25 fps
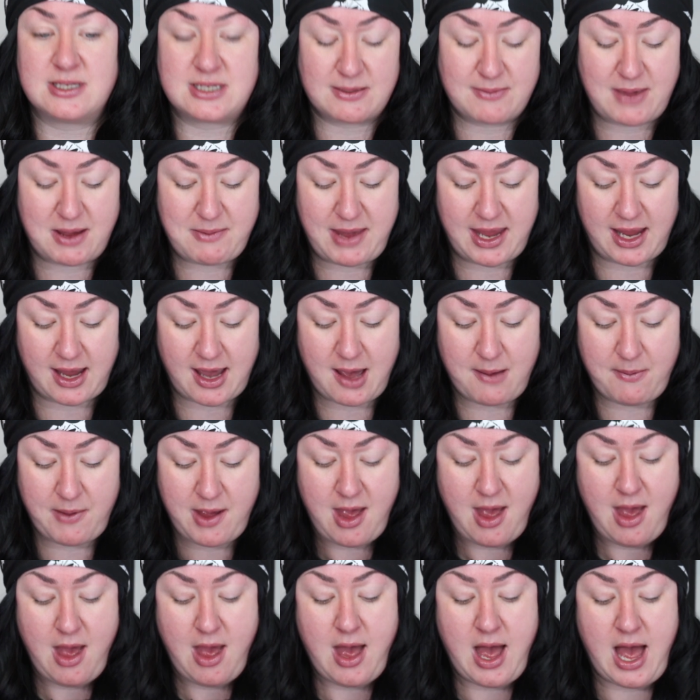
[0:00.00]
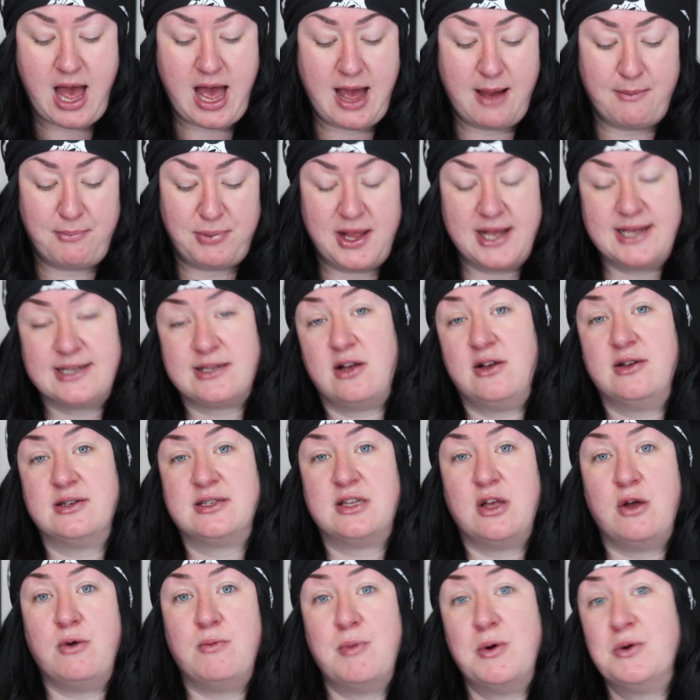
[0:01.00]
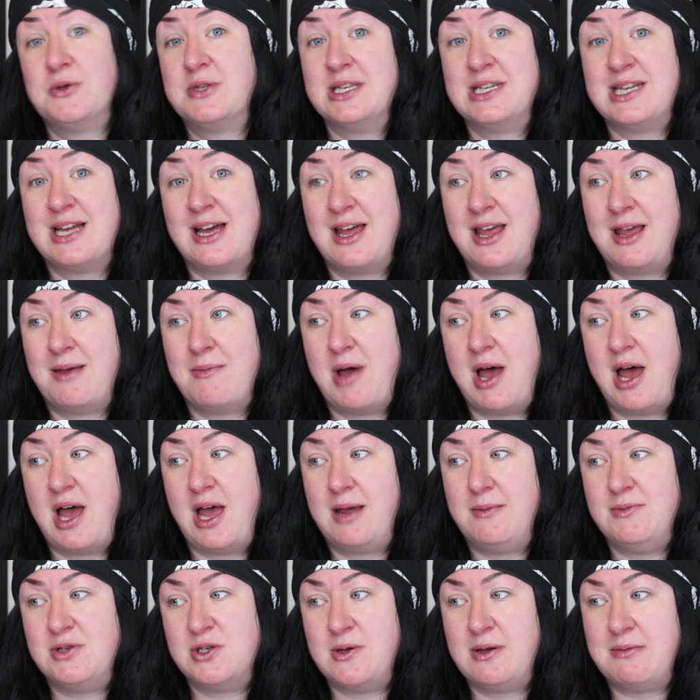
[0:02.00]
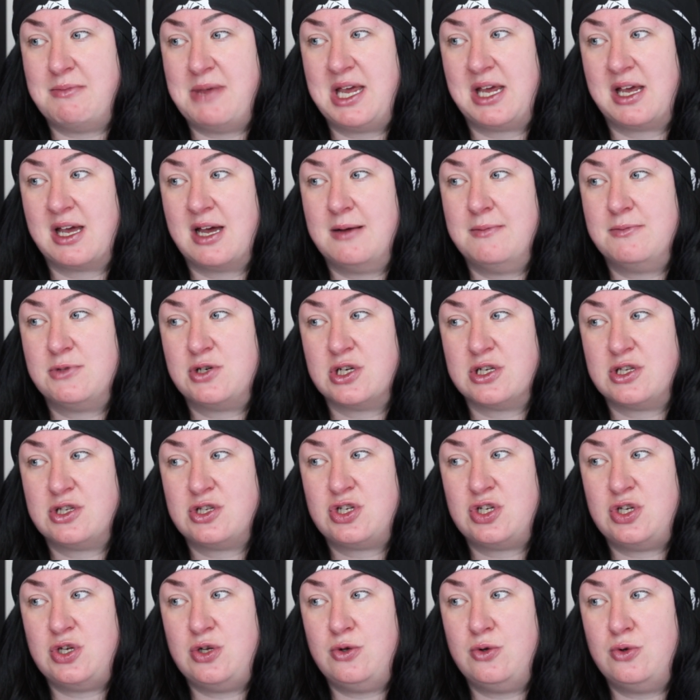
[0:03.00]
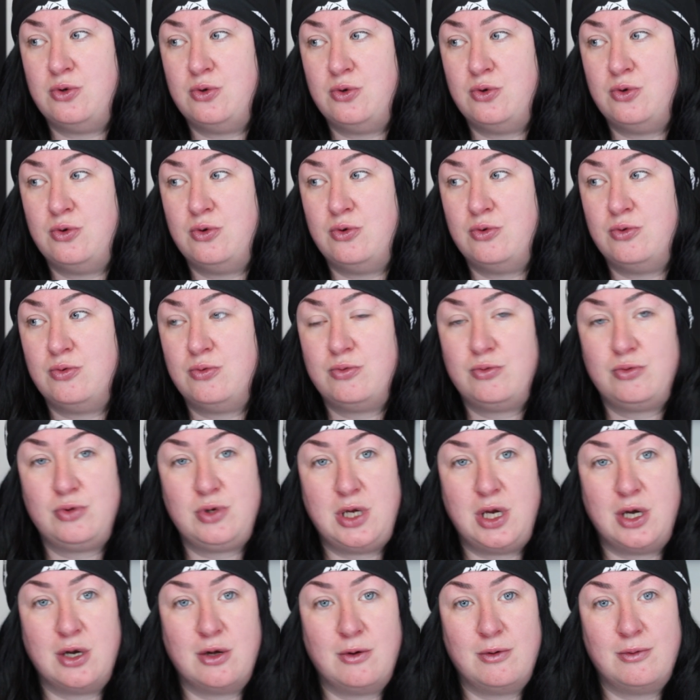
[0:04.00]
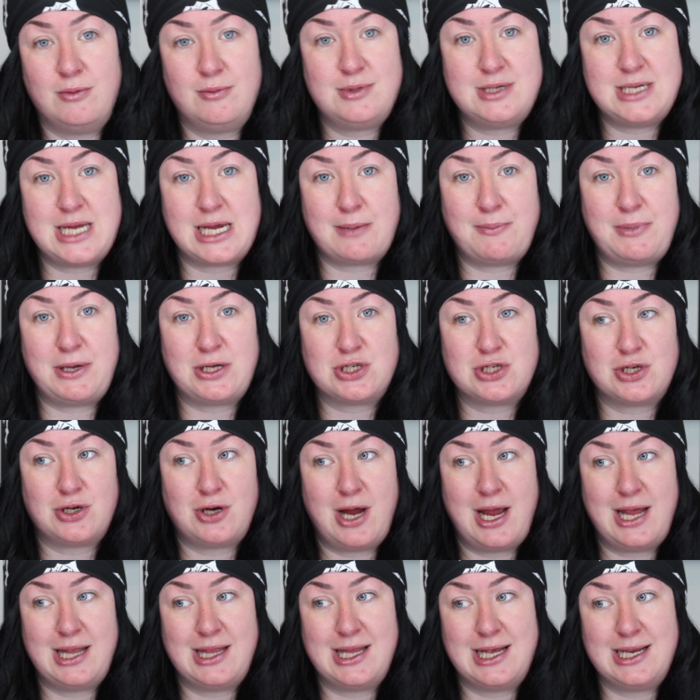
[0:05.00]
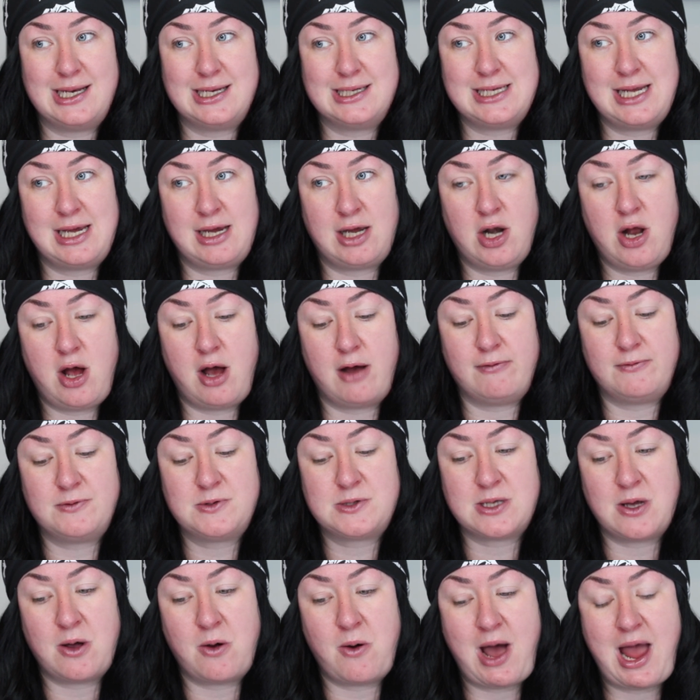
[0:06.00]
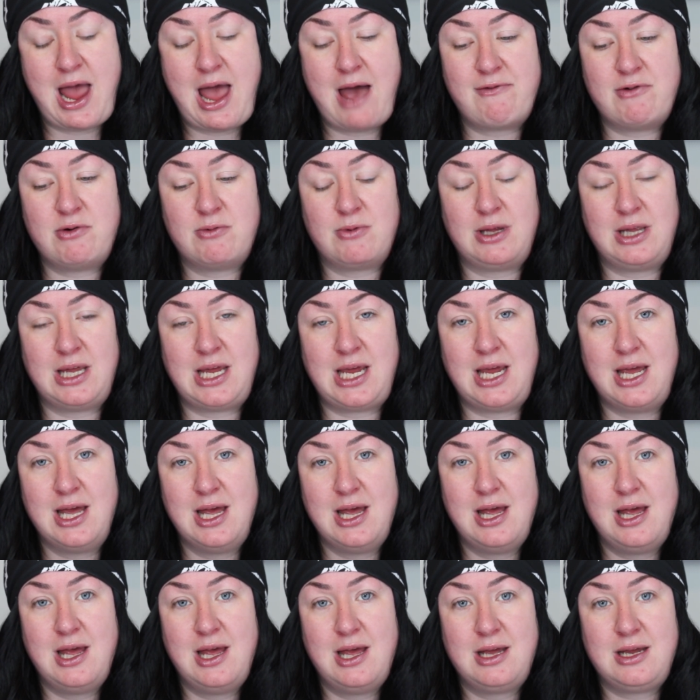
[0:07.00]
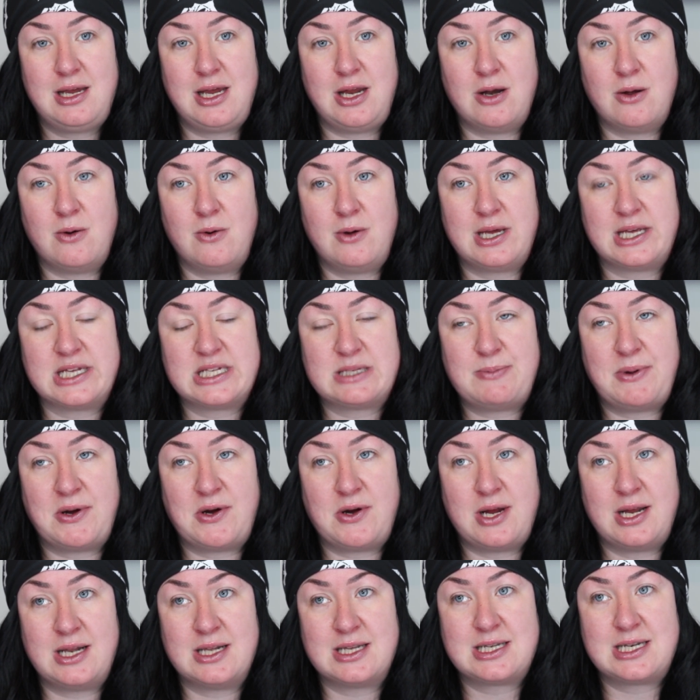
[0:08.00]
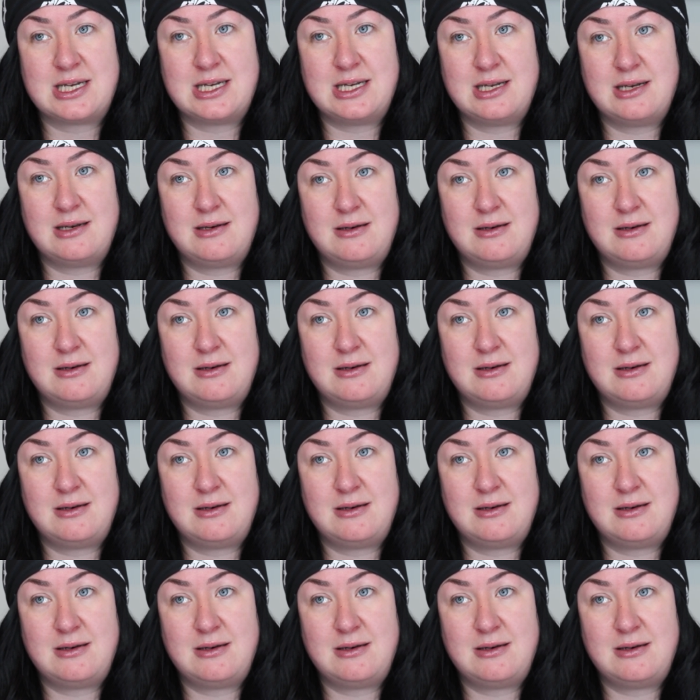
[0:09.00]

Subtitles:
to my makeup. Plus, also, most of the time I'm doing makeup just to, take a picture and then take it off. So I haven't really, experienced,